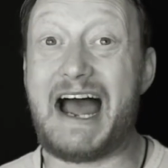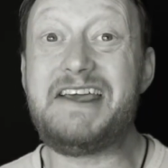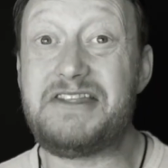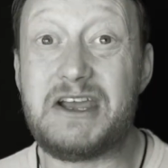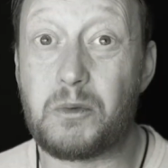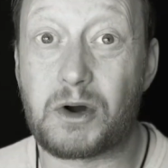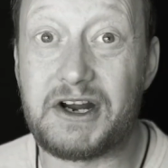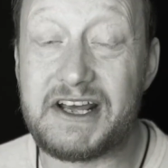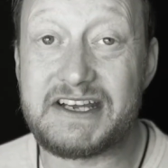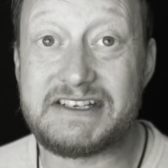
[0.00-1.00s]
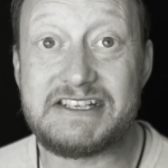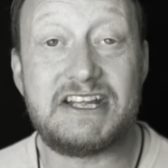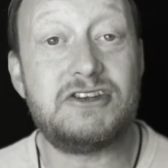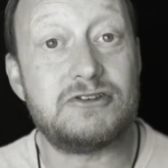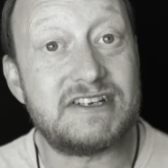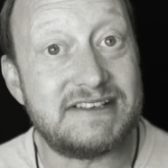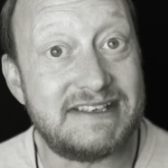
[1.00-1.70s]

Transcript: I think we're going to continue to